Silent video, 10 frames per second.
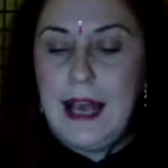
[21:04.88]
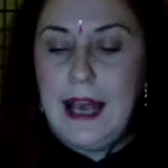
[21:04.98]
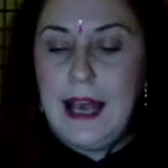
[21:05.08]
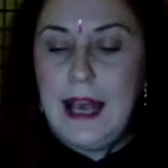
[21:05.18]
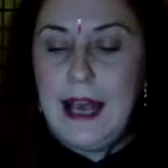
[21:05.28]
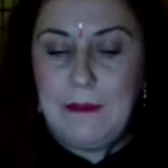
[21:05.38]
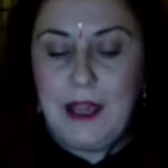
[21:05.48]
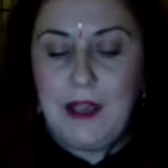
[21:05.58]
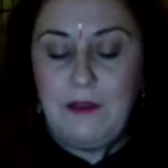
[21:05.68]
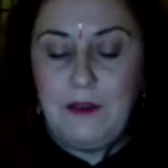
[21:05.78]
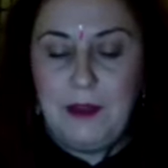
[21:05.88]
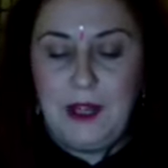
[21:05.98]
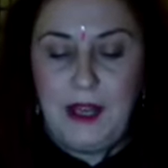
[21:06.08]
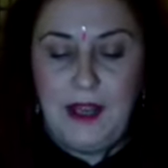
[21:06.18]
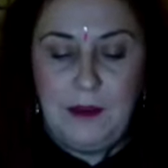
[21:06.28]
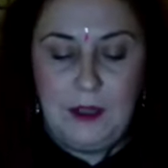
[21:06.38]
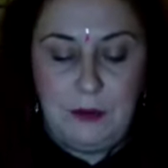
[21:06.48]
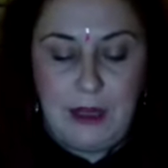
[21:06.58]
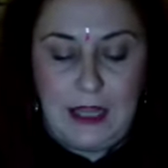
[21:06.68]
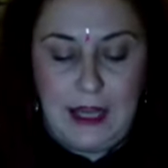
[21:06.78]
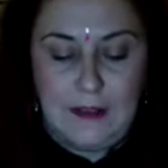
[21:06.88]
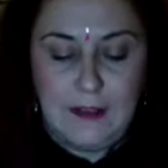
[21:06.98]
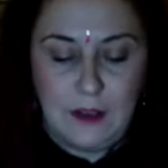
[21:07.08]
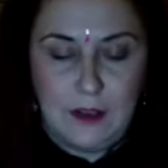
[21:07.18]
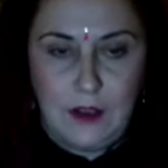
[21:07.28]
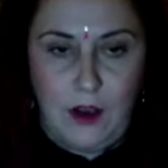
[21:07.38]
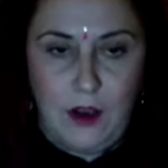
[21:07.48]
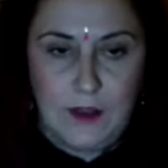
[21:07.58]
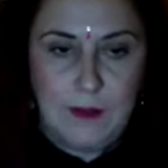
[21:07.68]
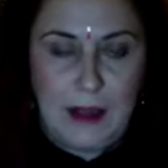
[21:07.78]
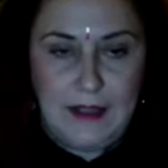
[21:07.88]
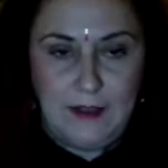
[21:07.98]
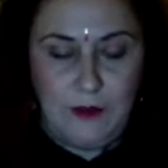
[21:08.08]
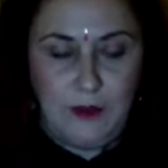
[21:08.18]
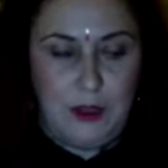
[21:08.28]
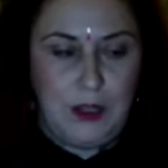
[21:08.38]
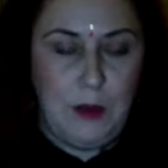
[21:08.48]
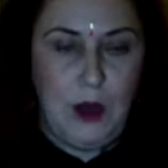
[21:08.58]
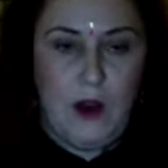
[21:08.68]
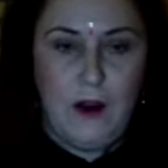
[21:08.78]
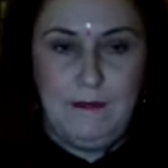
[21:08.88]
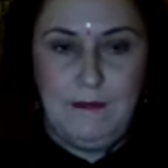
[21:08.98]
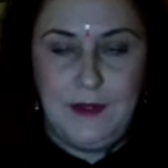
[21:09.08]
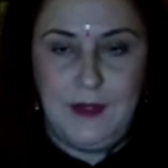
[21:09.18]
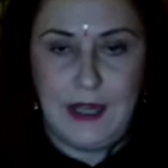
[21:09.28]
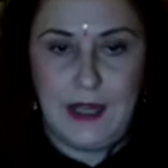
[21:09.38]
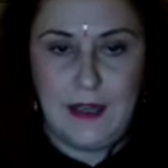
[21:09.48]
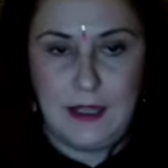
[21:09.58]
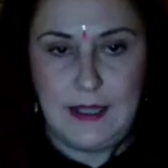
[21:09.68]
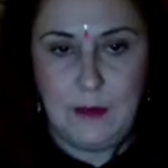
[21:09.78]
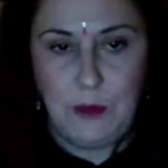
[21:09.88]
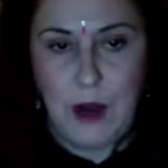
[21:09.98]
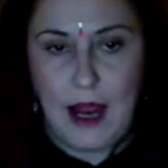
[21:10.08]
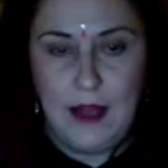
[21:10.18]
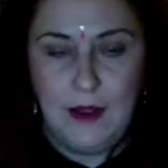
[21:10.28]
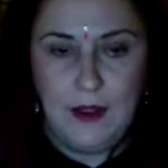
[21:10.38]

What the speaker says: And maybe from here, we just bring the hands onto the heart space or join the palms. Take a nice deep breath.